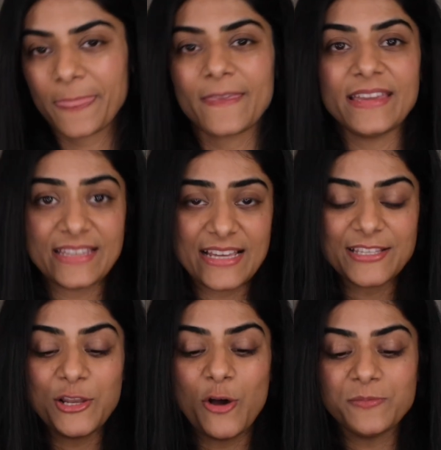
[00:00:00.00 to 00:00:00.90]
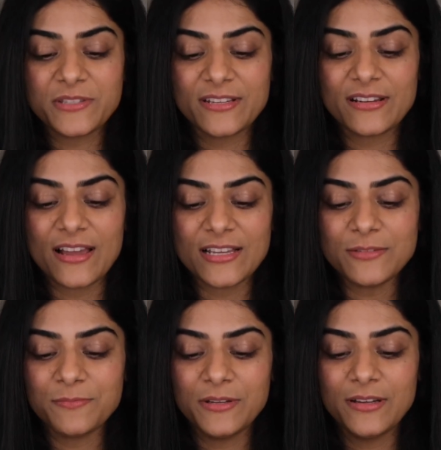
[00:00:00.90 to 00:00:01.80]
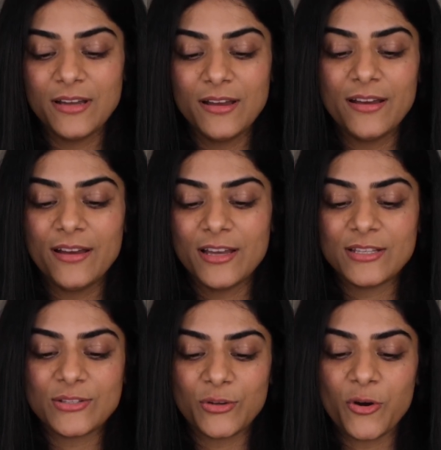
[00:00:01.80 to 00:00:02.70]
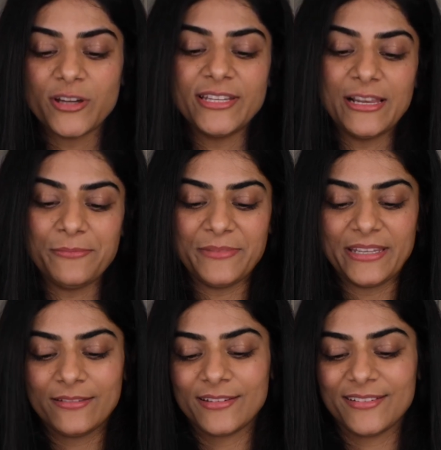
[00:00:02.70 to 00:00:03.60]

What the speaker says: It has a lobster clasp, so God help me.